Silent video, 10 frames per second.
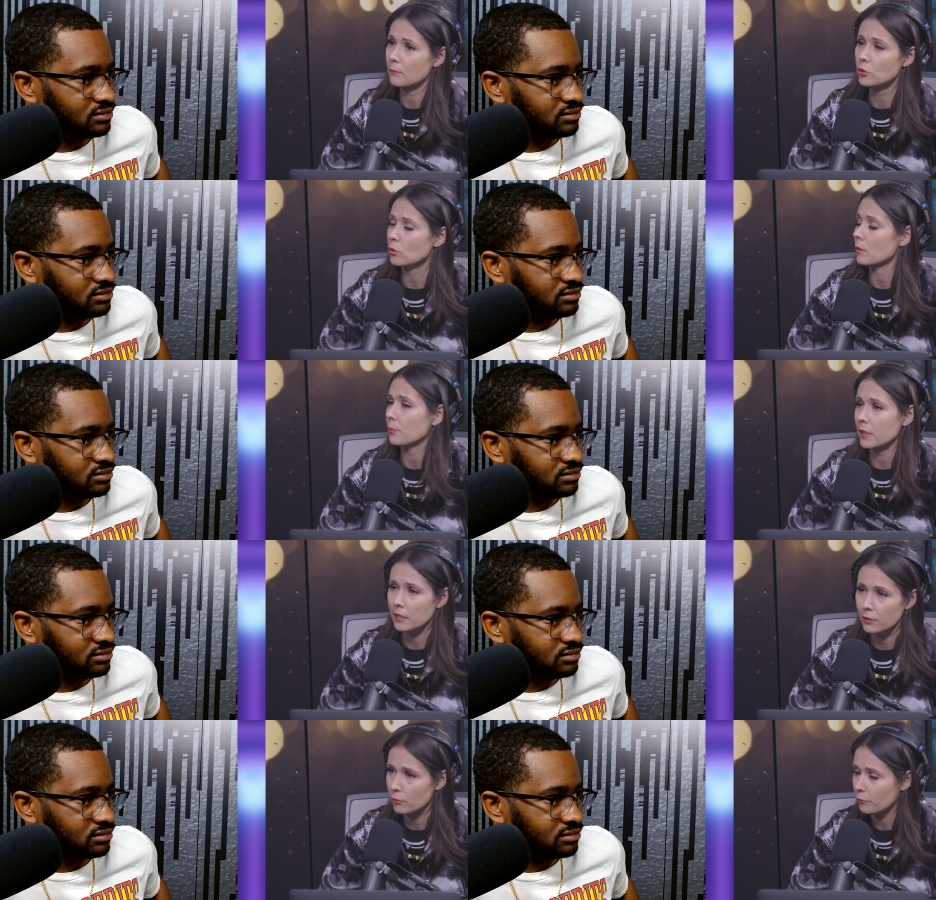Speaker 1: new completely
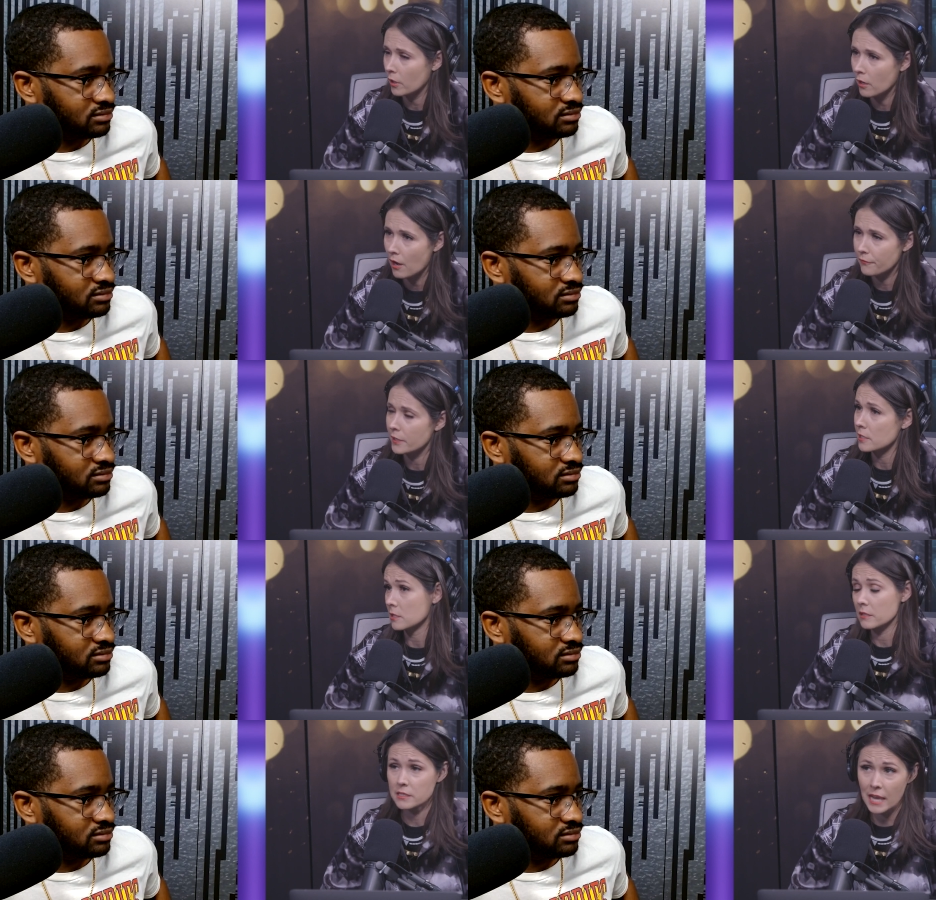new front office,
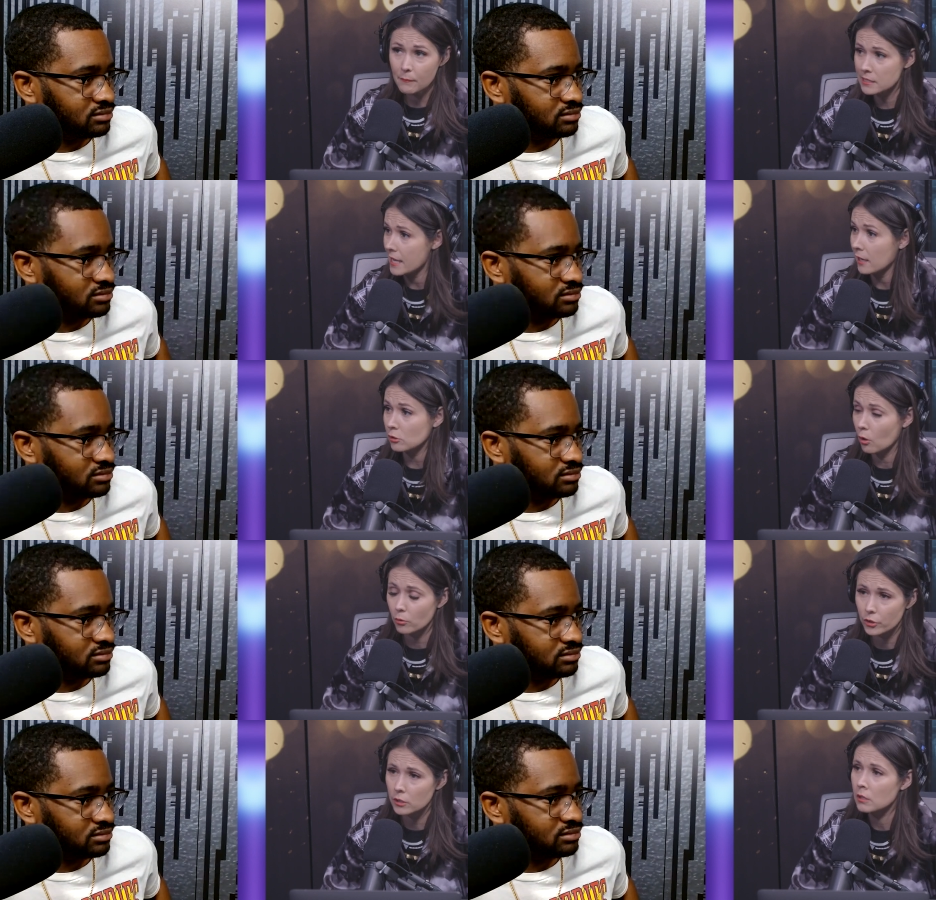same exact
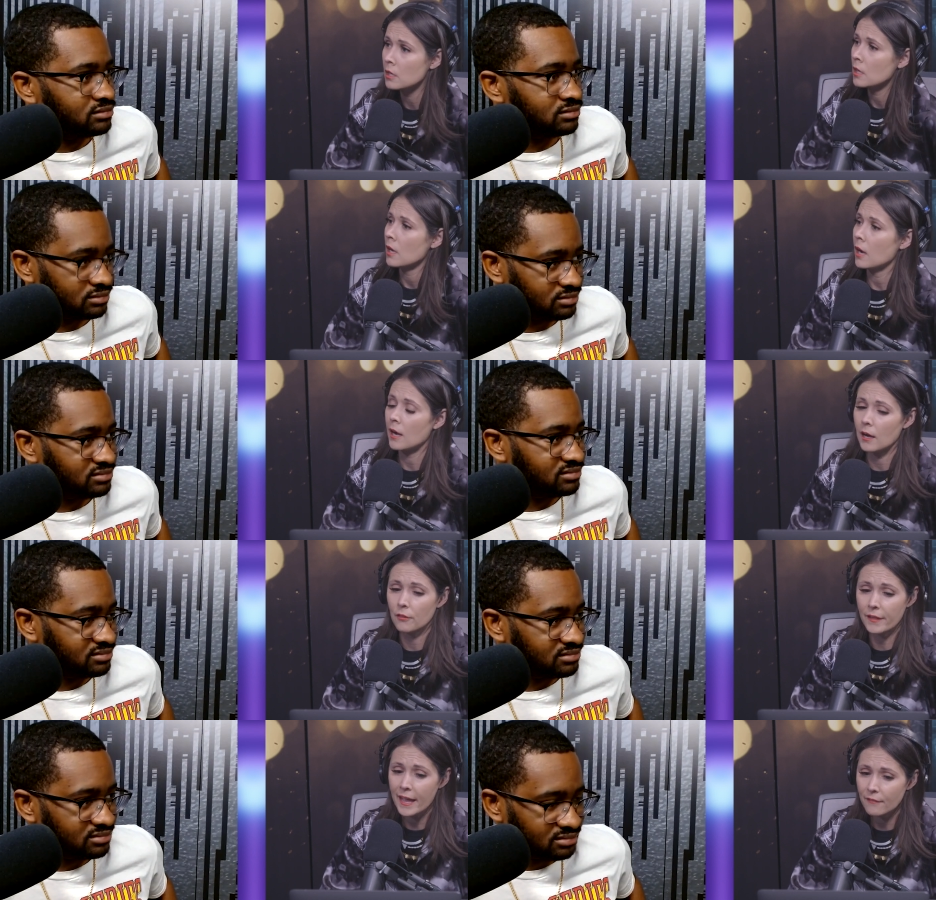owner. Mm-hmm. Uh,
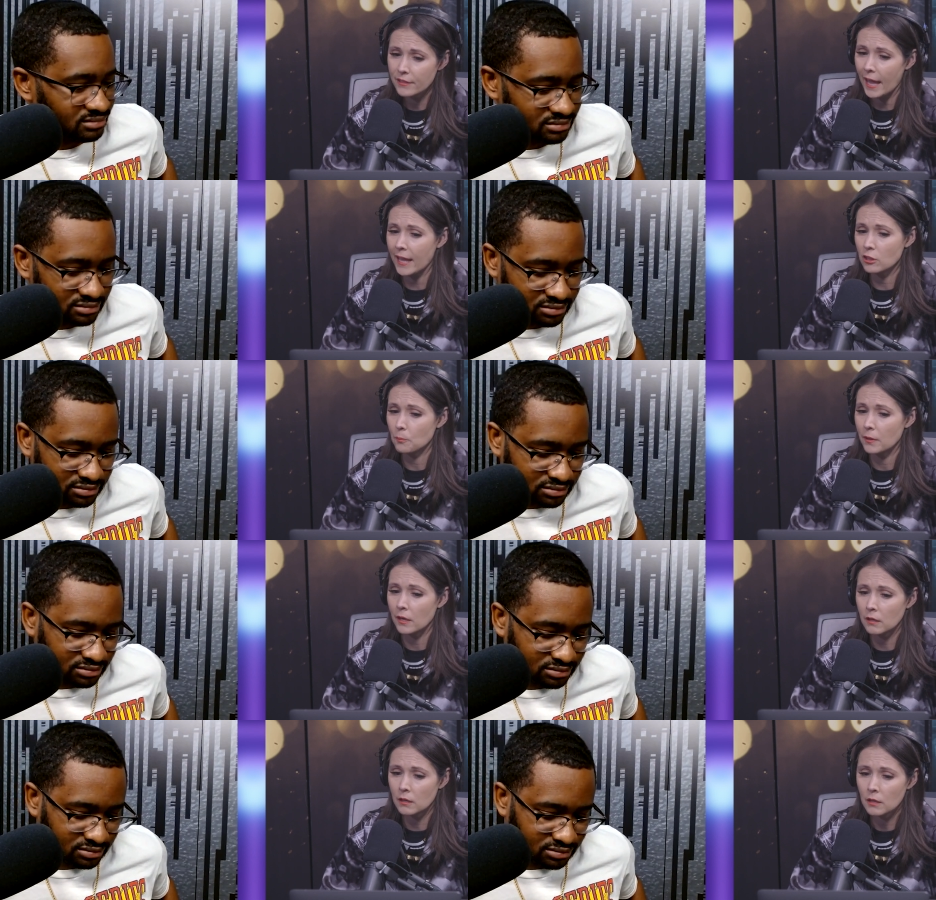they have the eighth
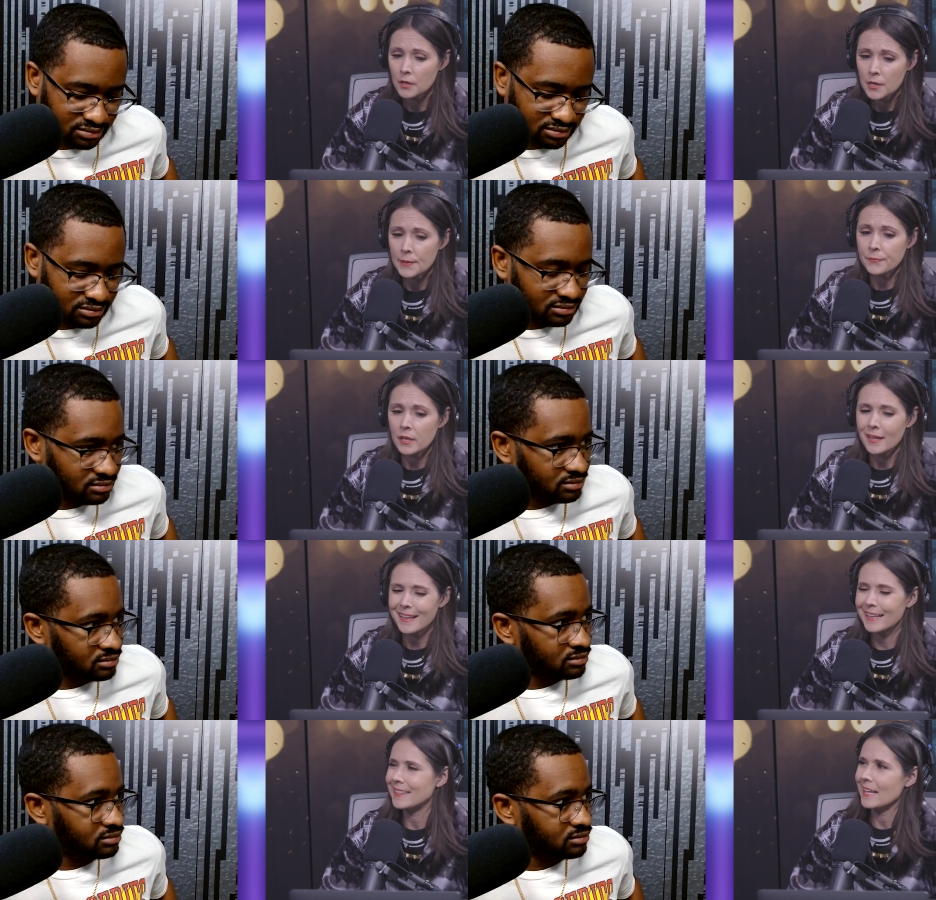pick.
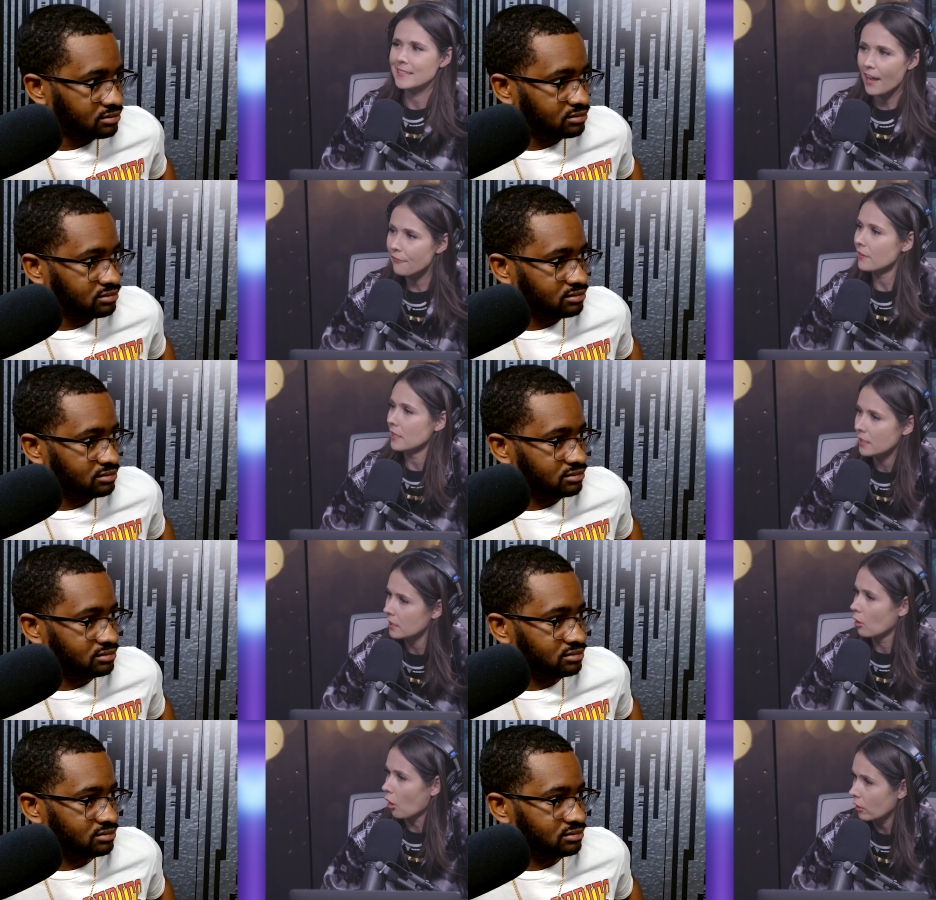Like they definitely need a
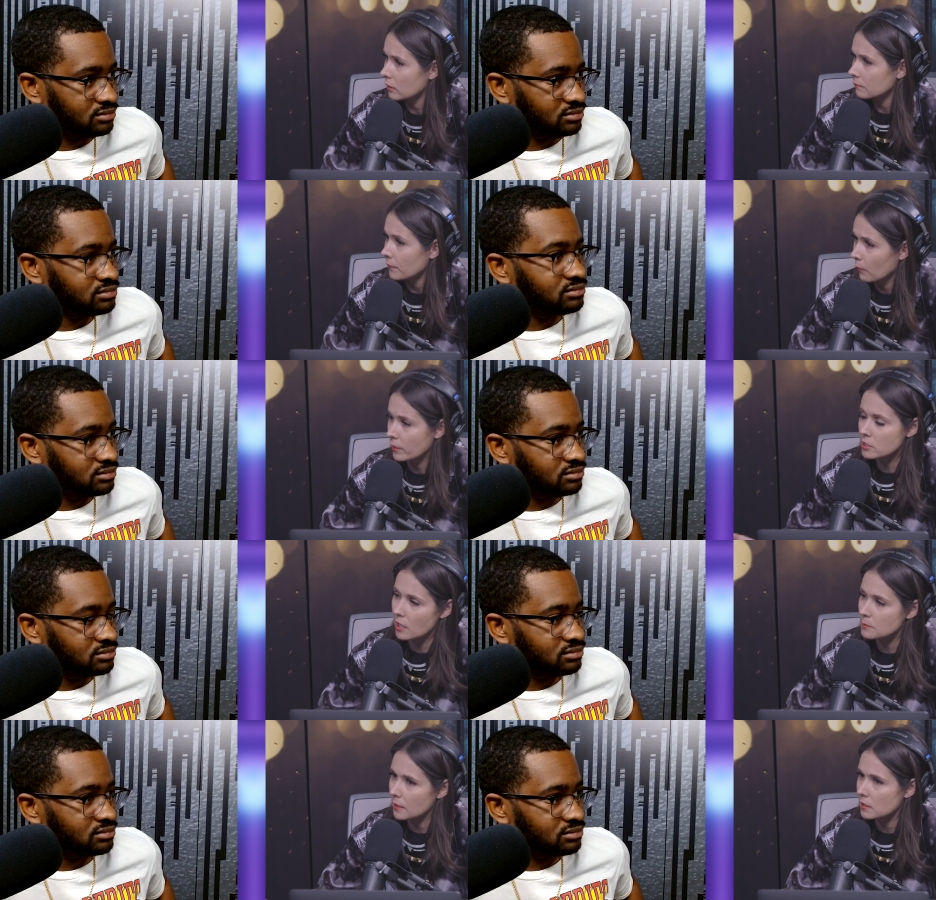guard, and we talked
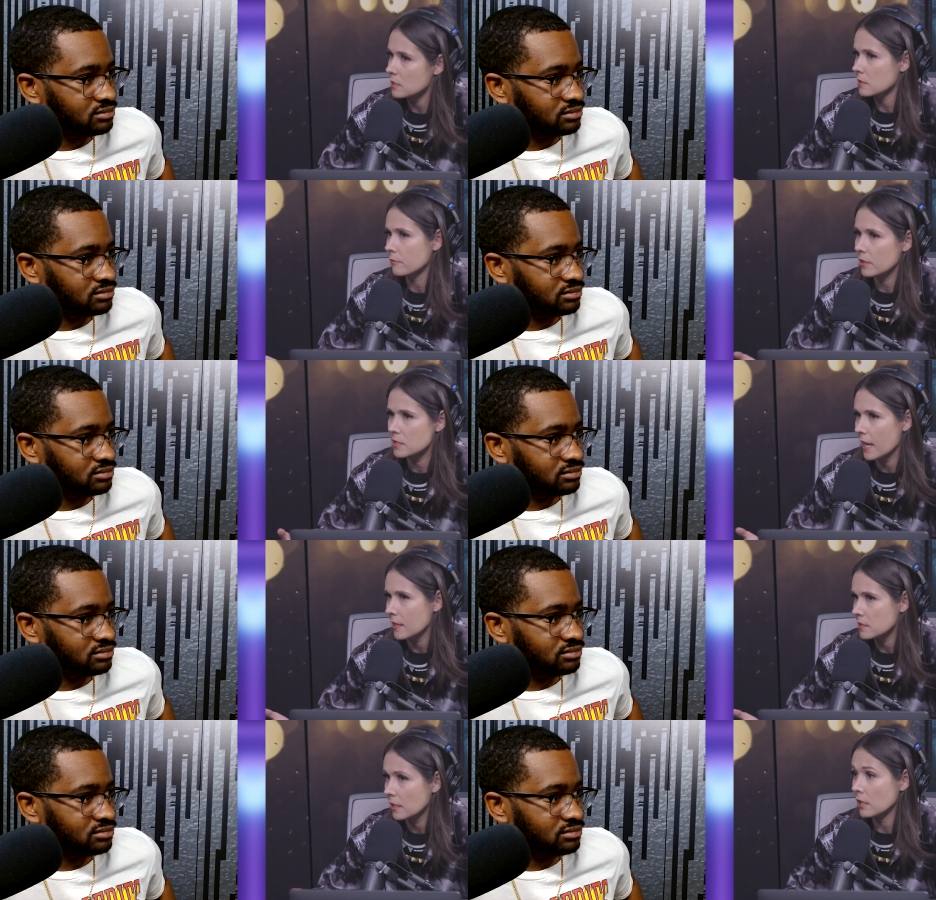about this via text.
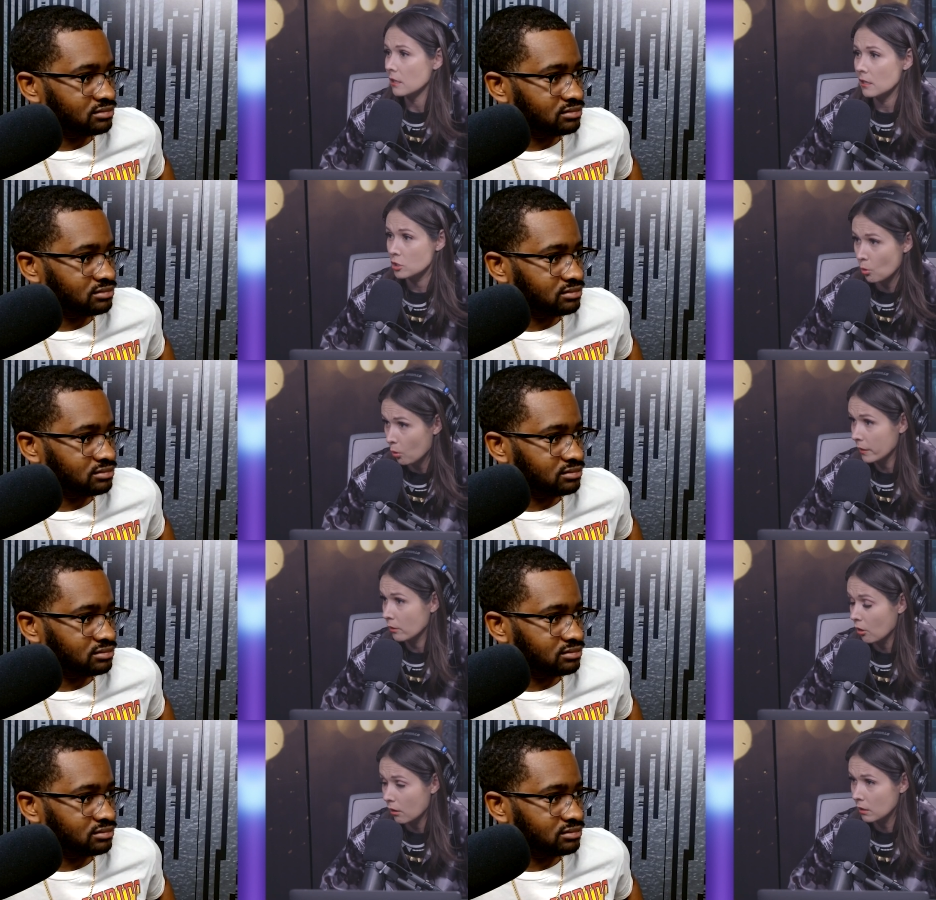They need a scoring
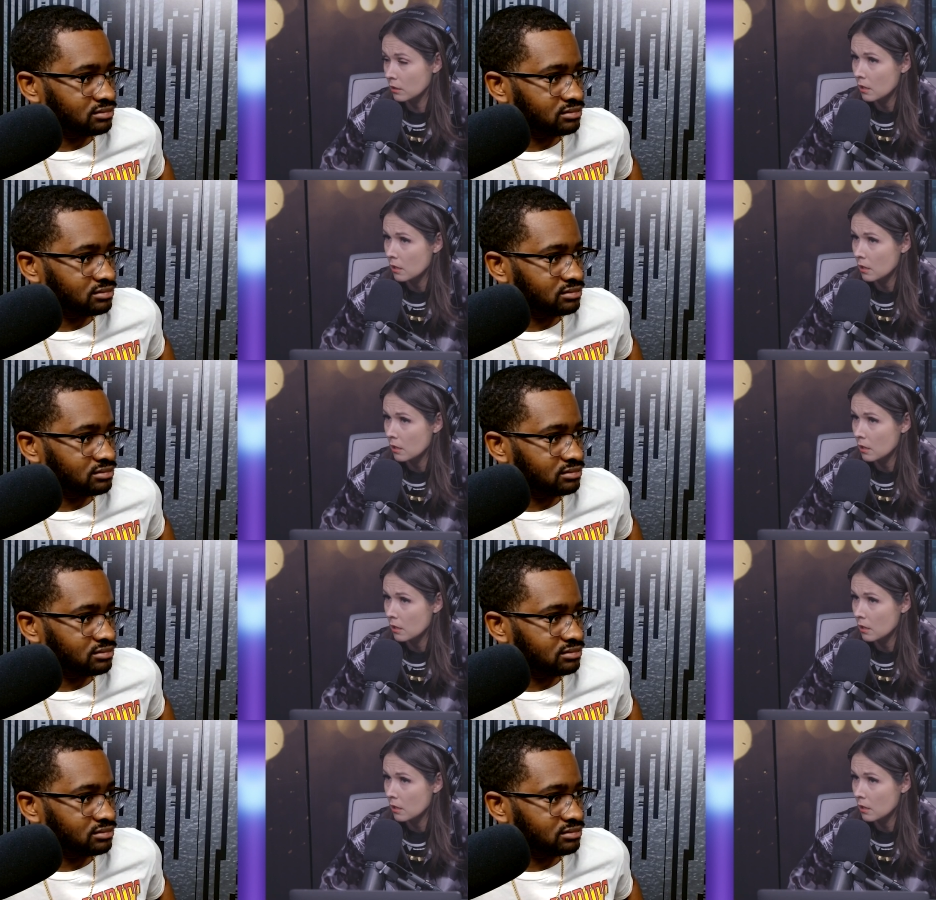guard,